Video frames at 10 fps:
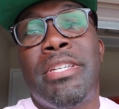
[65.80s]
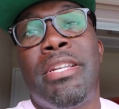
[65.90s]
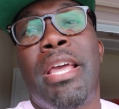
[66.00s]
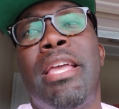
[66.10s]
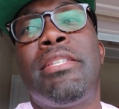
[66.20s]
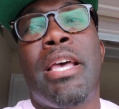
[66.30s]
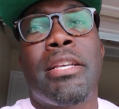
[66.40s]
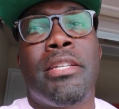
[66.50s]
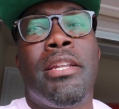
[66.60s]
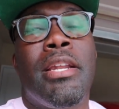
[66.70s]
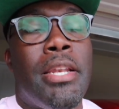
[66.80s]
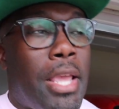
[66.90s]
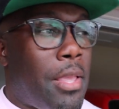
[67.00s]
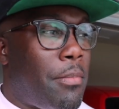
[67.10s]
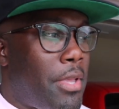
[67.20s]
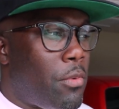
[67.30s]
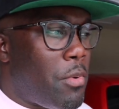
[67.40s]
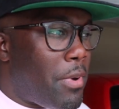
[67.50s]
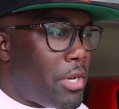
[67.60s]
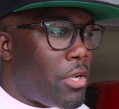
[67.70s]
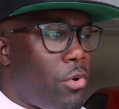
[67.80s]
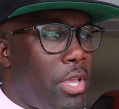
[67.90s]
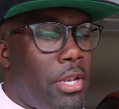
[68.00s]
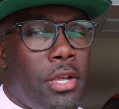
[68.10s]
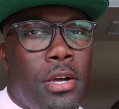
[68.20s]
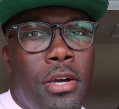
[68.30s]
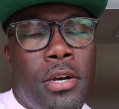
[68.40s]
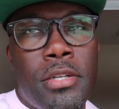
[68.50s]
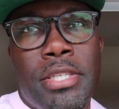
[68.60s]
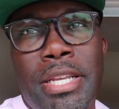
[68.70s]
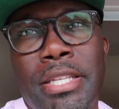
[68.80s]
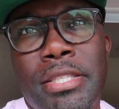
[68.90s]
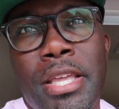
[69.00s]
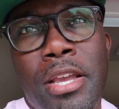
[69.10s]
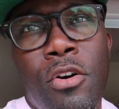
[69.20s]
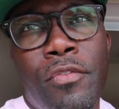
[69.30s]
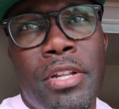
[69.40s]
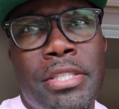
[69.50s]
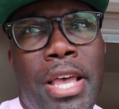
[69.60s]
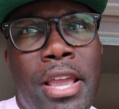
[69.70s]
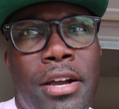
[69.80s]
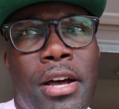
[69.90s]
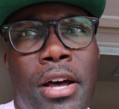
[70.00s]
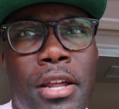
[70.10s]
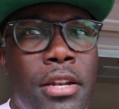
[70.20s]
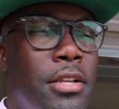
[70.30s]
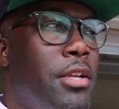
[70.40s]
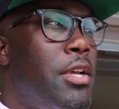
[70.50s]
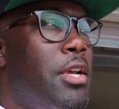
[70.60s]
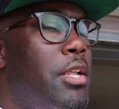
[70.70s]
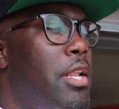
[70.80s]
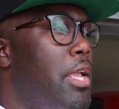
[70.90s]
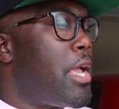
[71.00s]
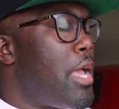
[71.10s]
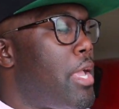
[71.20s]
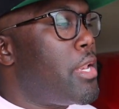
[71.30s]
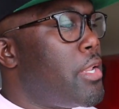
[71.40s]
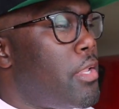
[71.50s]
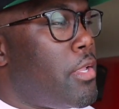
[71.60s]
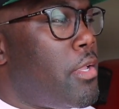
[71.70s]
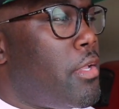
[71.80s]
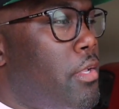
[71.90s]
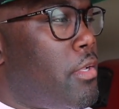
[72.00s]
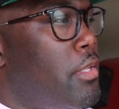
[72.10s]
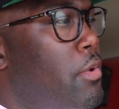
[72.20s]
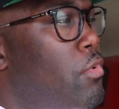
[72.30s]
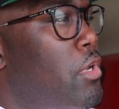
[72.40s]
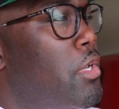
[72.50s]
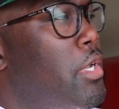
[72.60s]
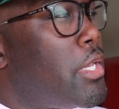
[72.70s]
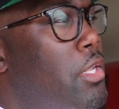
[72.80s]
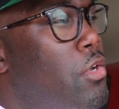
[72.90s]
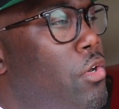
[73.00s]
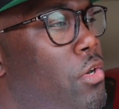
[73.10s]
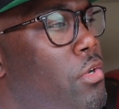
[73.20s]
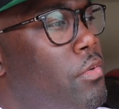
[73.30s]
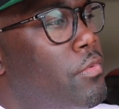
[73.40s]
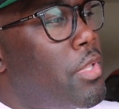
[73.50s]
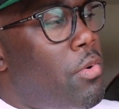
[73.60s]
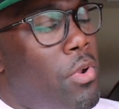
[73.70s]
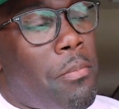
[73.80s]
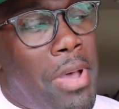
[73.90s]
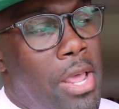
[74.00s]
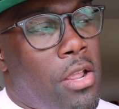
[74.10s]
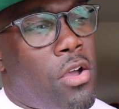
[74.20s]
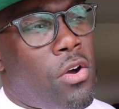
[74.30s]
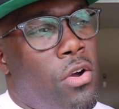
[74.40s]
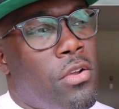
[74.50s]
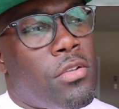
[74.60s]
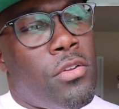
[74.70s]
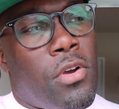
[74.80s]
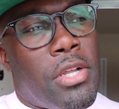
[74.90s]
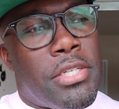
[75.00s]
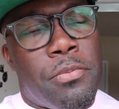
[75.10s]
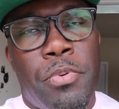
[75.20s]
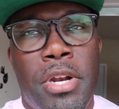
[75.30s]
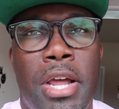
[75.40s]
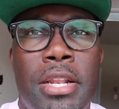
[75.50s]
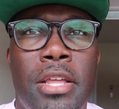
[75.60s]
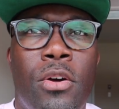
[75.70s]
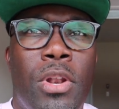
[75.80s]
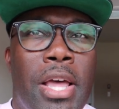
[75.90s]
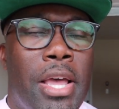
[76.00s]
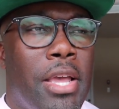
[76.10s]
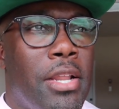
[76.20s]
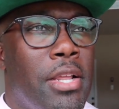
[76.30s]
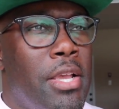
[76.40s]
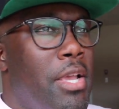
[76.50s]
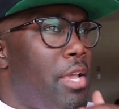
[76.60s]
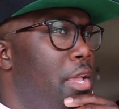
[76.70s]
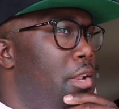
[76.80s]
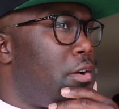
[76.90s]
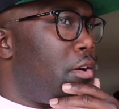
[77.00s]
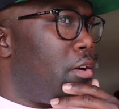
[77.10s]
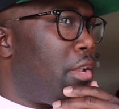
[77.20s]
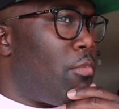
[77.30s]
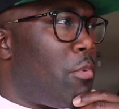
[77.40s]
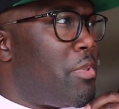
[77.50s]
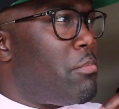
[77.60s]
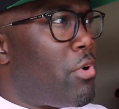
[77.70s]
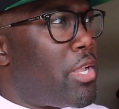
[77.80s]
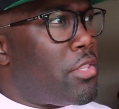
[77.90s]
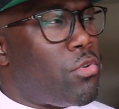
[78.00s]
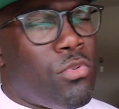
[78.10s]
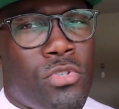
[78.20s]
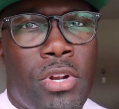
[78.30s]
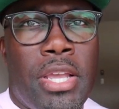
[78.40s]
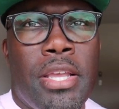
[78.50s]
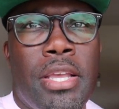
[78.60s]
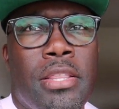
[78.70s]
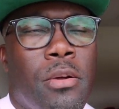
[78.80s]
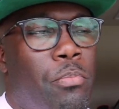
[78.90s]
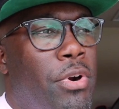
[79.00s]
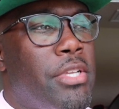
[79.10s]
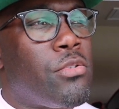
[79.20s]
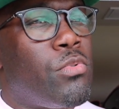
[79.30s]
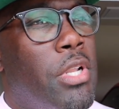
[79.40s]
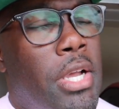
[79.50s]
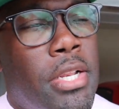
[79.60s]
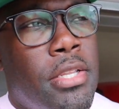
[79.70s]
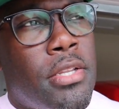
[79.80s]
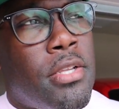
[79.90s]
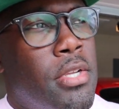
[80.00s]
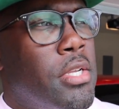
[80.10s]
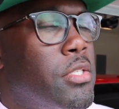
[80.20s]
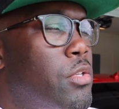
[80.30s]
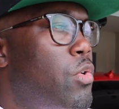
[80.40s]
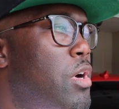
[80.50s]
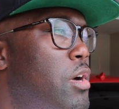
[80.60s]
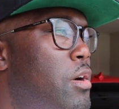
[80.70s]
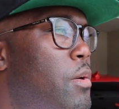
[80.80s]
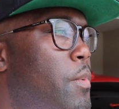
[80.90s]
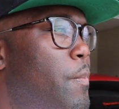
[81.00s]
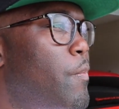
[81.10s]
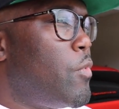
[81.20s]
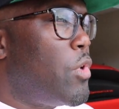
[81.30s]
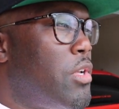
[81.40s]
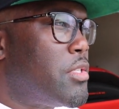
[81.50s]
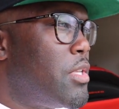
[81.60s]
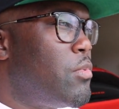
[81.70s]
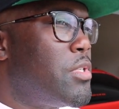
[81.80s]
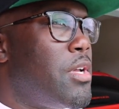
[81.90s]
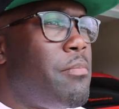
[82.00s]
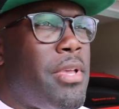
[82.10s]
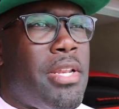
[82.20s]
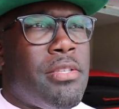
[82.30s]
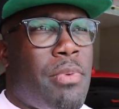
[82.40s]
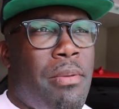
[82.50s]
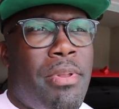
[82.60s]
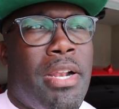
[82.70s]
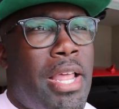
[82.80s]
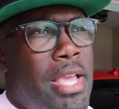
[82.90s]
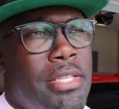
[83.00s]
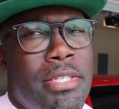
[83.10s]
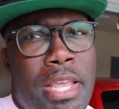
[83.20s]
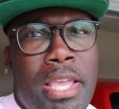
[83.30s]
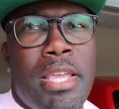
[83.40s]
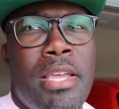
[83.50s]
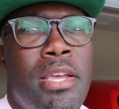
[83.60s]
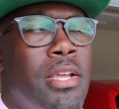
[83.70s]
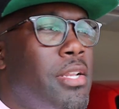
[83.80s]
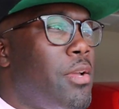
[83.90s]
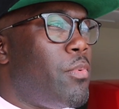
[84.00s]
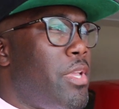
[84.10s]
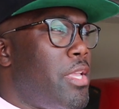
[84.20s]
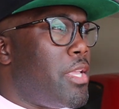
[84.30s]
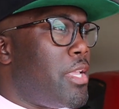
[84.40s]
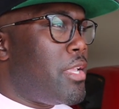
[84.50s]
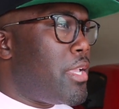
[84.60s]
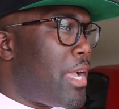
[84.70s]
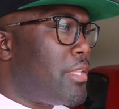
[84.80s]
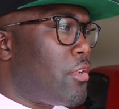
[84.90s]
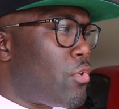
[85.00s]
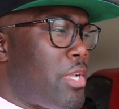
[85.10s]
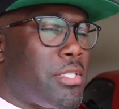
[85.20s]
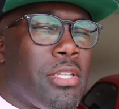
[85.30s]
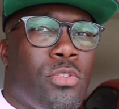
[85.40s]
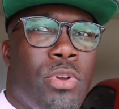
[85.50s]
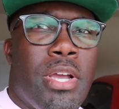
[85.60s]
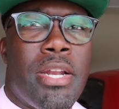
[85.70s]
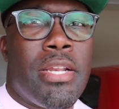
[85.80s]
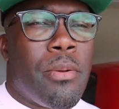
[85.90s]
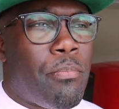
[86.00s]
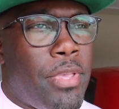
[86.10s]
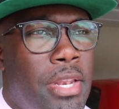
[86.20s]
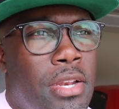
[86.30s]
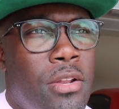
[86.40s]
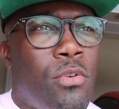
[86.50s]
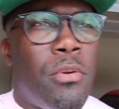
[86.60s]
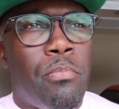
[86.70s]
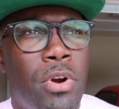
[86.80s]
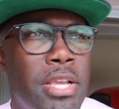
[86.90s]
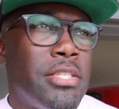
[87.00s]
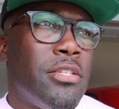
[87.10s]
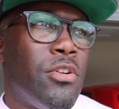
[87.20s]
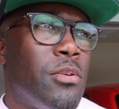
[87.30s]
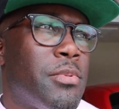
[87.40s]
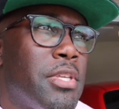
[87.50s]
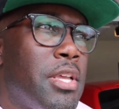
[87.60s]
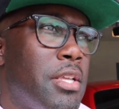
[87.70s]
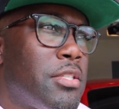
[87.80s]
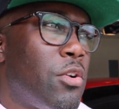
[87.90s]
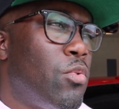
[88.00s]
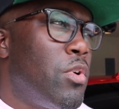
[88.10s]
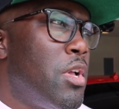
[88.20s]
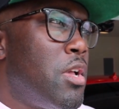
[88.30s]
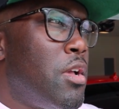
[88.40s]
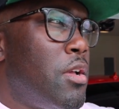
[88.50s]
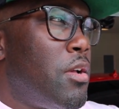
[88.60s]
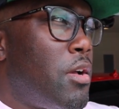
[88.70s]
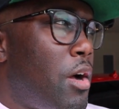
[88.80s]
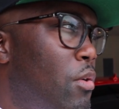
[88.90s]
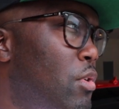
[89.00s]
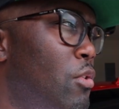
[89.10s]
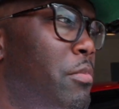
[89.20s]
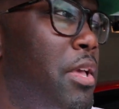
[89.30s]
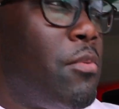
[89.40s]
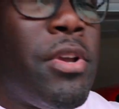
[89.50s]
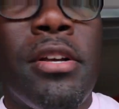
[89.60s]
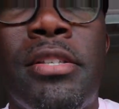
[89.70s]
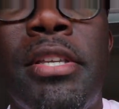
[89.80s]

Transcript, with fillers: today is actually the day, man. We about to go ahead and uh, take this thing over to Tiger Honda. They got, they want to look at the car. They want to buy the car. You know, I just put it out there online and uh, they want me to bring it through so they can get the appraisal done. So uh, we're going to see what's up, man. This might be the last day that we got the Chrysler 300, depending on the price, you know what I'm saying? So I don't know, man. We're going to